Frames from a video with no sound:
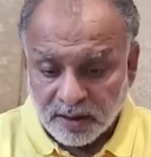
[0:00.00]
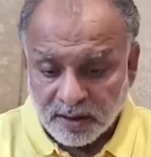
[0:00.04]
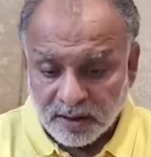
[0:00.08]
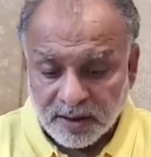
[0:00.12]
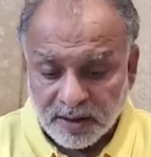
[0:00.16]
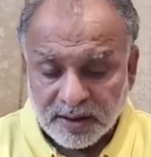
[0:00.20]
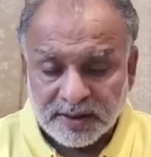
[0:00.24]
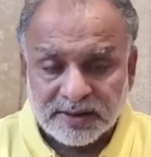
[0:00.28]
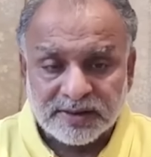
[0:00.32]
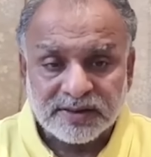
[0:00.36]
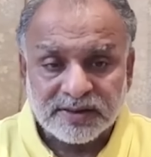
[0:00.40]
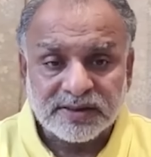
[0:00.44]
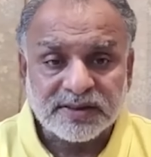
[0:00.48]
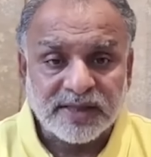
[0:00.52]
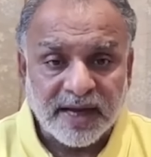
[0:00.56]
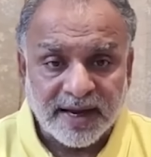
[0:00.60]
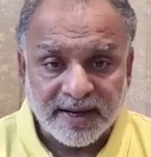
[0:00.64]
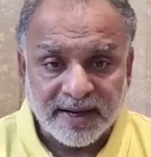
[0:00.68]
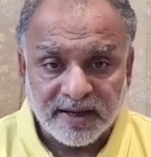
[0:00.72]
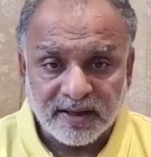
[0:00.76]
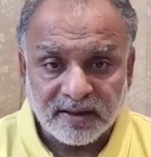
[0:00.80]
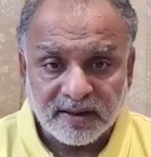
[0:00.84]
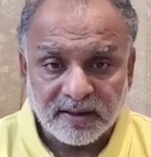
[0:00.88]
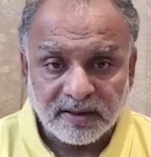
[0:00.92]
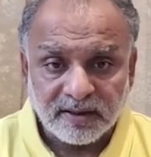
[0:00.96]

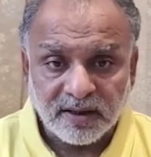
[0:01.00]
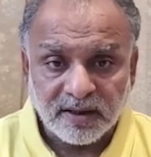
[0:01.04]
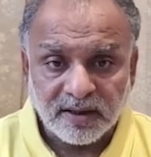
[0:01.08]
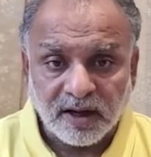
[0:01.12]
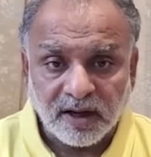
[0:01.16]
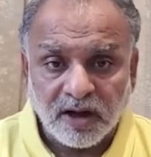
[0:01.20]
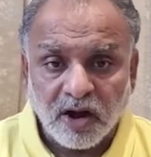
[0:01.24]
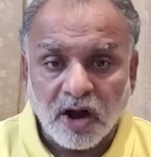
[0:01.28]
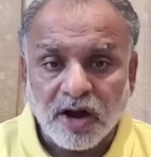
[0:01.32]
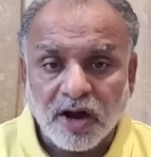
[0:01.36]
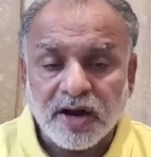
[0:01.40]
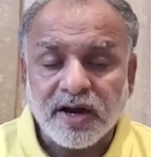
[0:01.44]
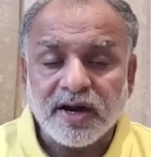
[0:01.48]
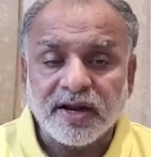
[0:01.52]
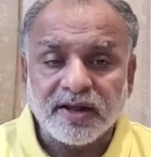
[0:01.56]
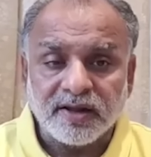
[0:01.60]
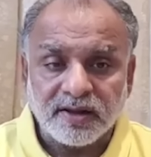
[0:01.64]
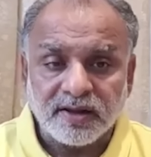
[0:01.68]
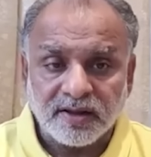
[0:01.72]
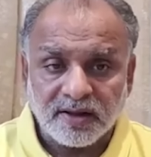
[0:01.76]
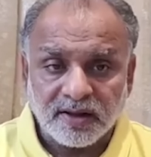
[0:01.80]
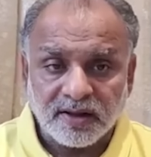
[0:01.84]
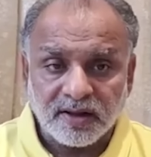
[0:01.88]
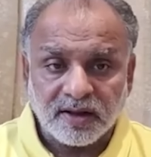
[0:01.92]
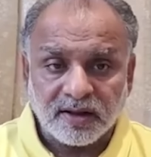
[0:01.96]
inside, the godly
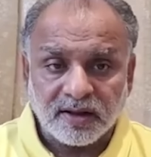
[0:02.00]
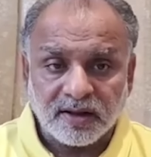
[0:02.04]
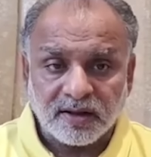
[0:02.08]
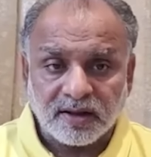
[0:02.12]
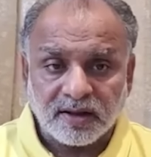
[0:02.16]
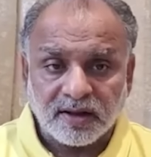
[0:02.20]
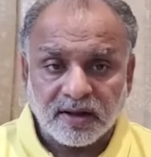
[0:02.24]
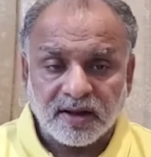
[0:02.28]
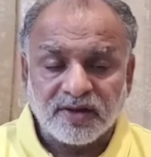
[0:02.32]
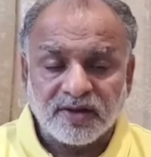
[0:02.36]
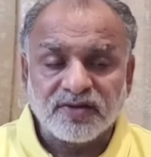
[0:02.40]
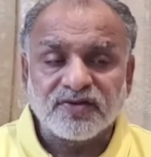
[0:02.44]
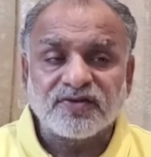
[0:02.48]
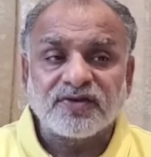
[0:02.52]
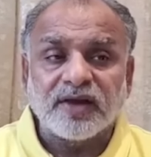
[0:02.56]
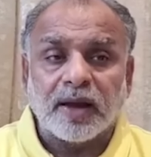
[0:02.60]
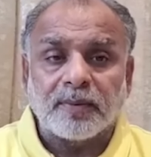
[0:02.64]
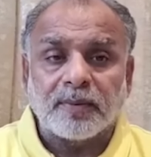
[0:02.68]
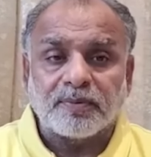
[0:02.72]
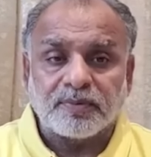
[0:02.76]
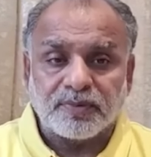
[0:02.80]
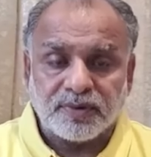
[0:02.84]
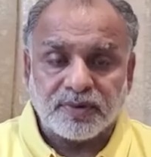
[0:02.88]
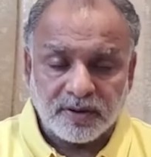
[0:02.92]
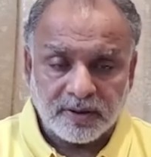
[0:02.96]

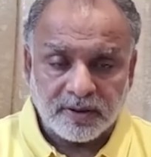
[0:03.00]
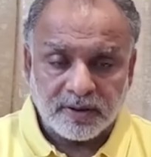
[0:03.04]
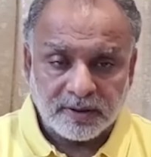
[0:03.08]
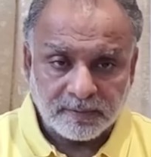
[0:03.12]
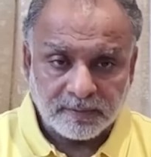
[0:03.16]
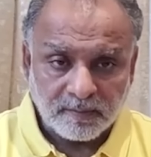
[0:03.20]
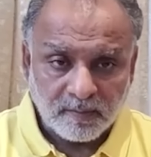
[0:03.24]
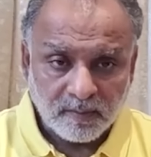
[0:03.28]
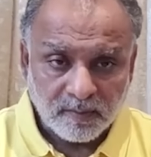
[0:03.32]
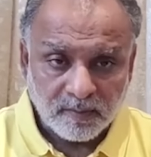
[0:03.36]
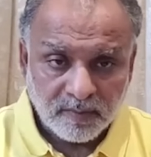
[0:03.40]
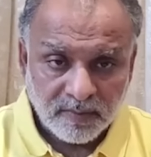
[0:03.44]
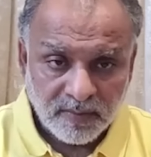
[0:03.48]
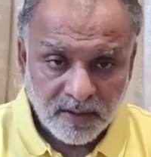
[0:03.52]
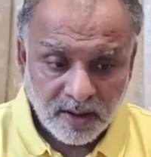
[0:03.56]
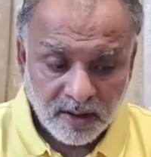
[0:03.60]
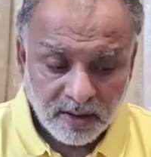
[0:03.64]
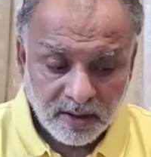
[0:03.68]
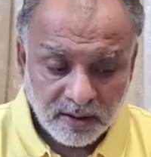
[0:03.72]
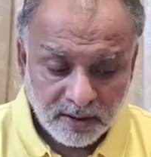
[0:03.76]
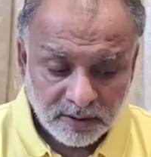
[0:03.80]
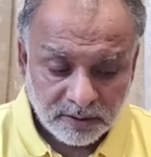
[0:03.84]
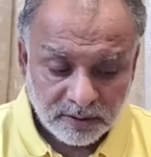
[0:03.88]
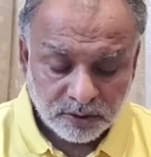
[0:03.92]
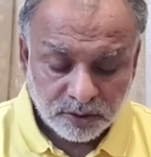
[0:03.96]
concept.
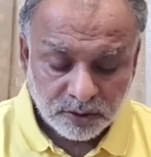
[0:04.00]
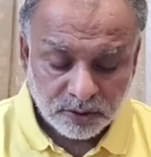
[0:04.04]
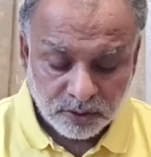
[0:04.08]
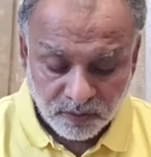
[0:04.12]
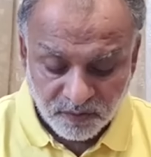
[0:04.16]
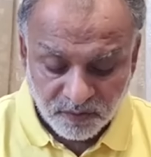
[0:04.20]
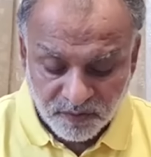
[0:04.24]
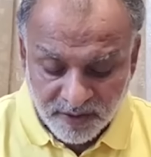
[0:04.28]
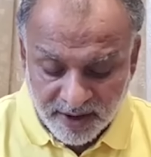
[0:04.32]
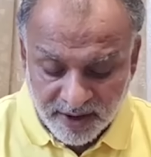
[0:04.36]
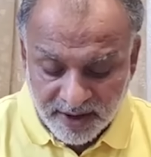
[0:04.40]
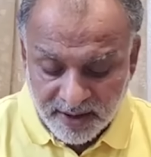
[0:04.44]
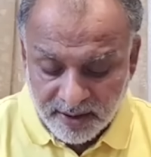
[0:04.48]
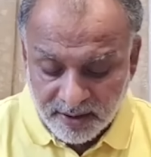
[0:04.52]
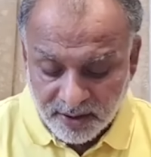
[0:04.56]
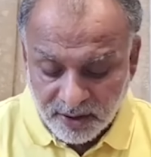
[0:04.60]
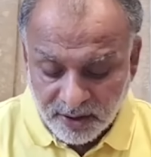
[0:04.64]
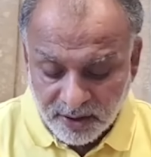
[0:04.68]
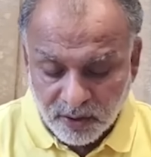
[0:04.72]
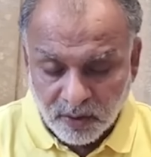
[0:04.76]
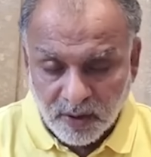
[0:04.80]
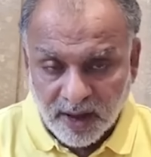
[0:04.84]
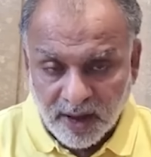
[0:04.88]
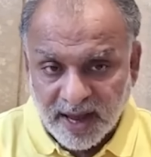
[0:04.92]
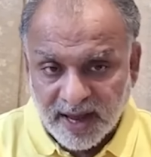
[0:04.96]
So when
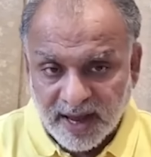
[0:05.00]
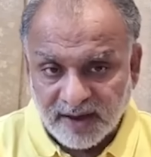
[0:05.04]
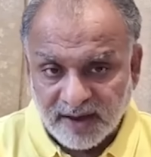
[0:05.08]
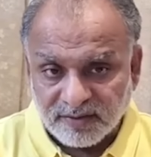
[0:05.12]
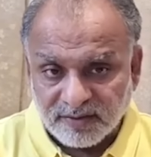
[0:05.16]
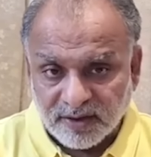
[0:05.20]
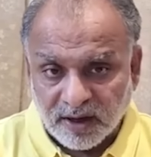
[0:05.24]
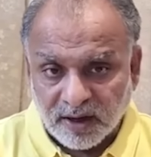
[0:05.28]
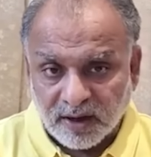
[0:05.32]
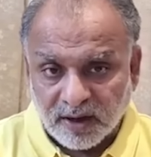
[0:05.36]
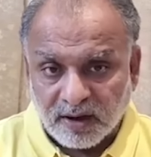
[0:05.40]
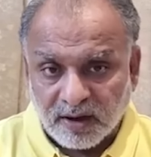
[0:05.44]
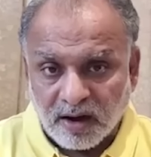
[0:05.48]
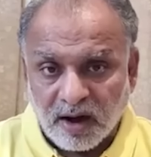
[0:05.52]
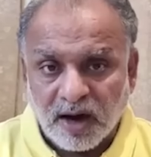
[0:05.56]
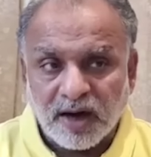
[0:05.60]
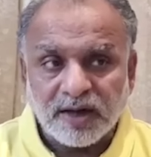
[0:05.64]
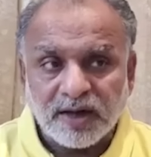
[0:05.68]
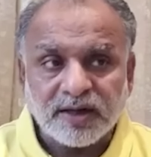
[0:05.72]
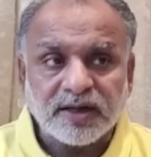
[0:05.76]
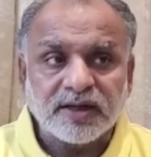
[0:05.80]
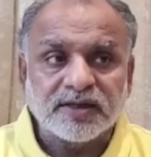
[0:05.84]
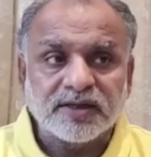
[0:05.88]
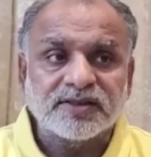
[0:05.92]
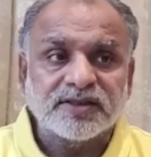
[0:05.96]
you have the
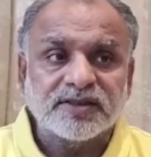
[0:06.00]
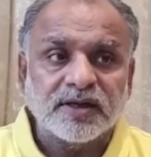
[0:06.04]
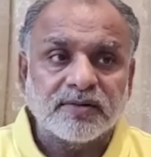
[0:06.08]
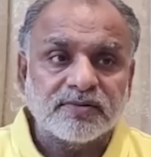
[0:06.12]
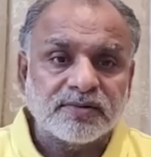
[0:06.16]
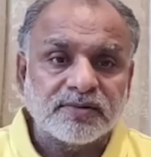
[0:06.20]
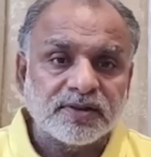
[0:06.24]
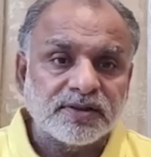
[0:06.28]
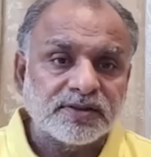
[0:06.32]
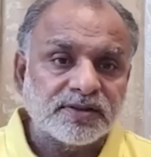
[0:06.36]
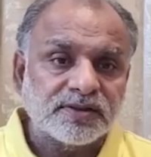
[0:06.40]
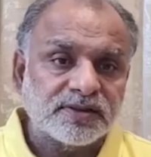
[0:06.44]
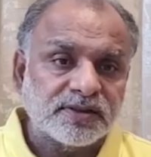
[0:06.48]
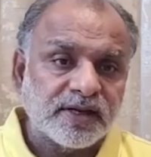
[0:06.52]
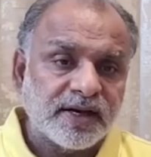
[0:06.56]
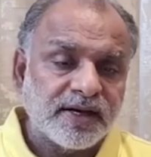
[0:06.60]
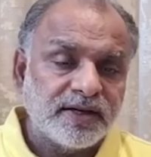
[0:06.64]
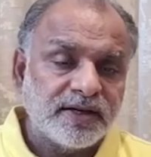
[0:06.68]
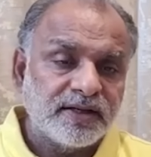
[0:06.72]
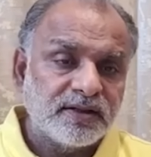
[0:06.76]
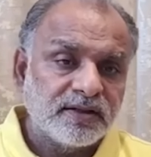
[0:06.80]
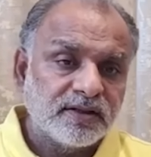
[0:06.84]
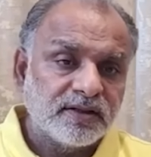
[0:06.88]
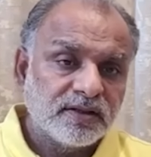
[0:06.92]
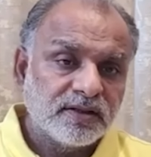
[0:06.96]
God concept
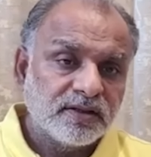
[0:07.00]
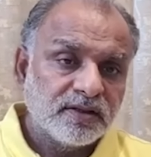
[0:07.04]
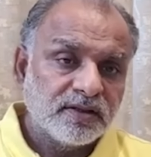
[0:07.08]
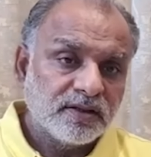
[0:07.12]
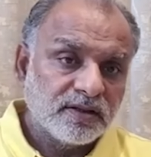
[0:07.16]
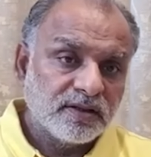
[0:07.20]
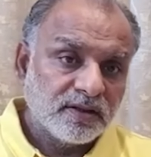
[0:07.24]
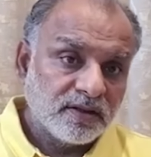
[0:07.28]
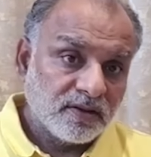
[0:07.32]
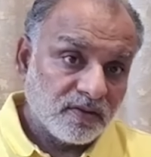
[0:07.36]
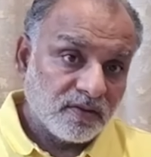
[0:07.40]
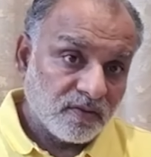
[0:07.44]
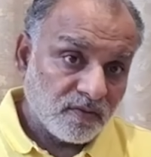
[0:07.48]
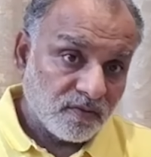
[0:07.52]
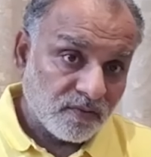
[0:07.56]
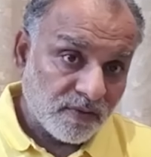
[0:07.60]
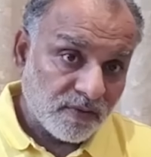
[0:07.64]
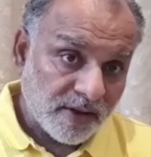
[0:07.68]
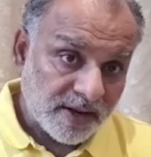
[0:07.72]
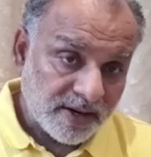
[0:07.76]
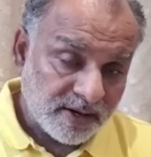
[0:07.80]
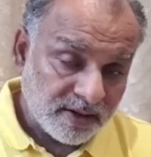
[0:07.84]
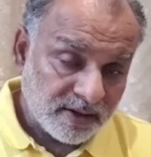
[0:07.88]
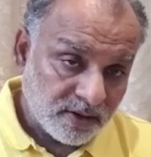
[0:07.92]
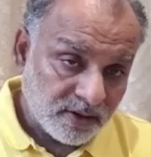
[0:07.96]
inside,
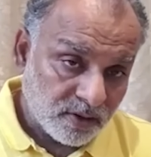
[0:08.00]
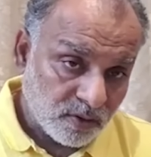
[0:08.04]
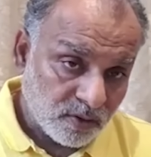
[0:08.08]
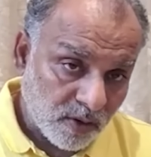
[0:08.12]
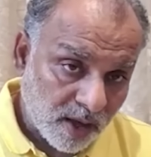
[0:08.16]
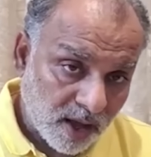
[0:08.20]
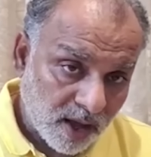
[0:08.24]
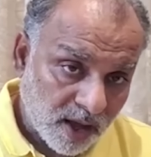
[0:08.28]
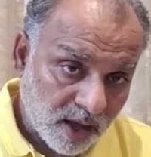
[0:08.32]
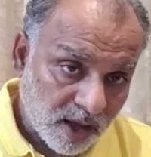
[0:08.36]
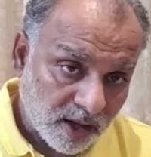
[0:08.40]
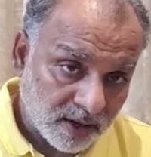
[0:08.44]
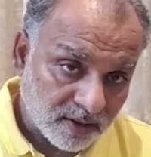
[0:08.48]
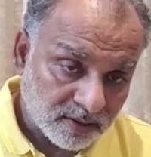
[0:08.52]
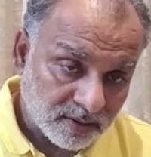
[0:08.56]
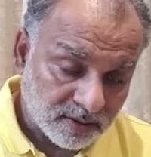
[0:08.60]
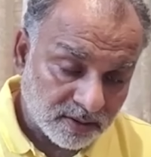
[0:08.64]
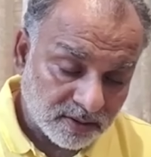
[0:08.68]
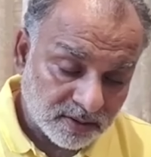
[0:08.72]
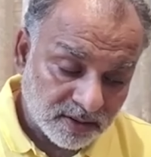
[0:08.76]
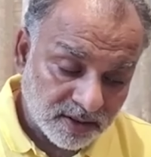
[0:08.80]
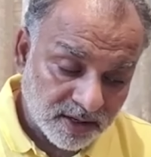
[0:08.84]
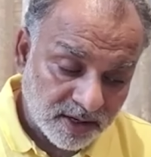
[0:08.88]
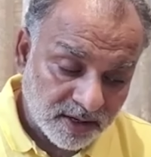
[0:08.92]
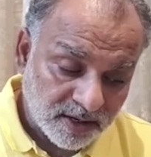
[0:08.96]
when you are
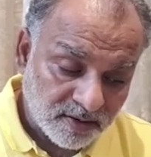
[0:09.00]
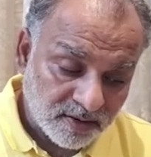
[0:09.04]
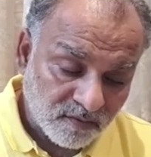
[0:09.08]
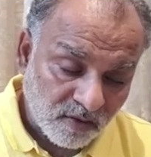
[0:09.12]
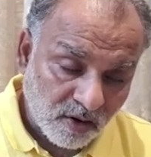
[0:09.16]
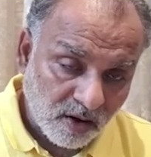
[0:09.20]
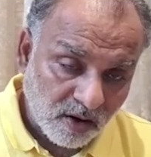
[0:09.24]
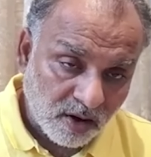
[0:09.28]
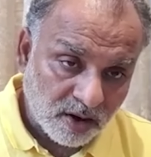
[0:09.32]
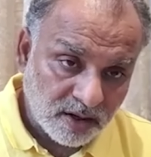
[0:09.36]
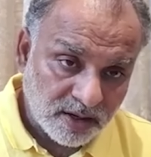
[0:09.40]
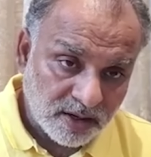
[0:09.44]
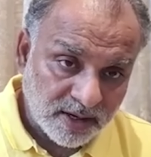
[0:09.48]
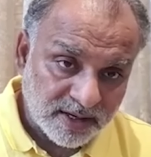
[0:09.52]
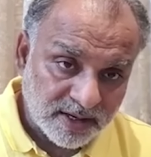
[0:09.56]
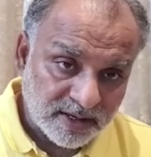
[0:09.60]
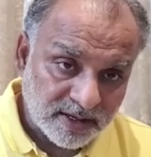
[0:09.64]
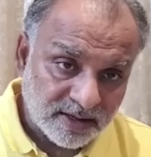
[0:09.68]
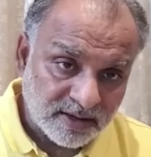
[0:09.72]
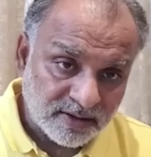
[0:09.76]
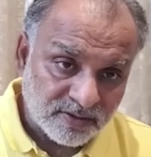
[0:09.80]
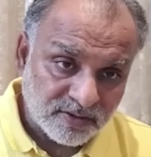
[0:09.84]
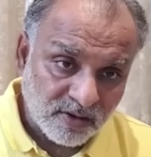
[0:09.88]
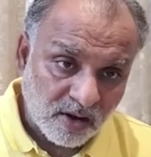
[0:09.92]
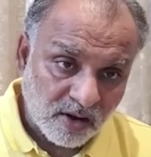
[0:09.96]
involved and
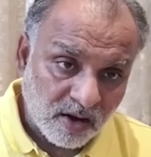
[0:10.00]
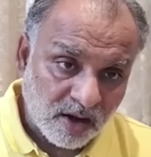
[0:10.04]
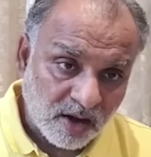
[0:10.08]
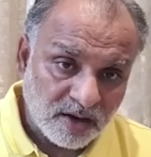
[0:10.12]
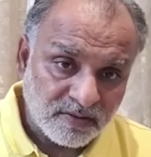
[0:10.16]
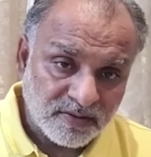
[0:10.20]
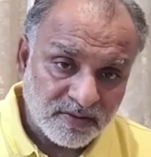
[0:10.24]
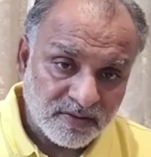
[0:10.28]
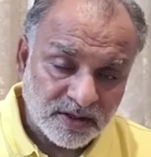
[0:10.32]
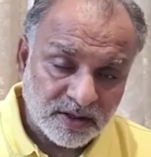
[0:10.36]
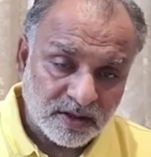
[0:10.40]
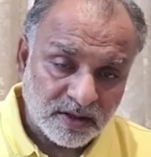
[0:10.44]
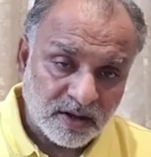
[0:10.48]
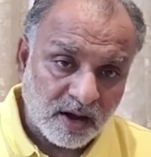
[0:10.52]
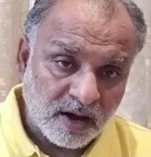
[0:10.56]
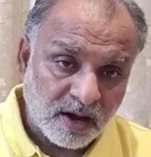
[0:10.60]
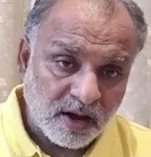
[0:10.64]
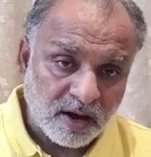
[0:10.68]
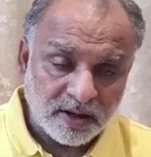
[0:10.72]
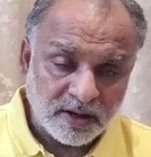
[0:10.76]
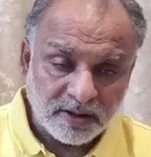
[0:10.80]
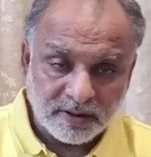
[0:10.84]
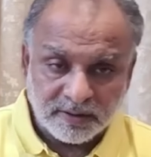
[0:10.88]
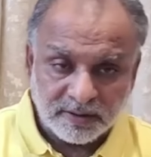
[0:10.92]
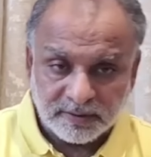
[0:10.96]
dissolve in
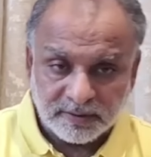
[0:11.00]
God,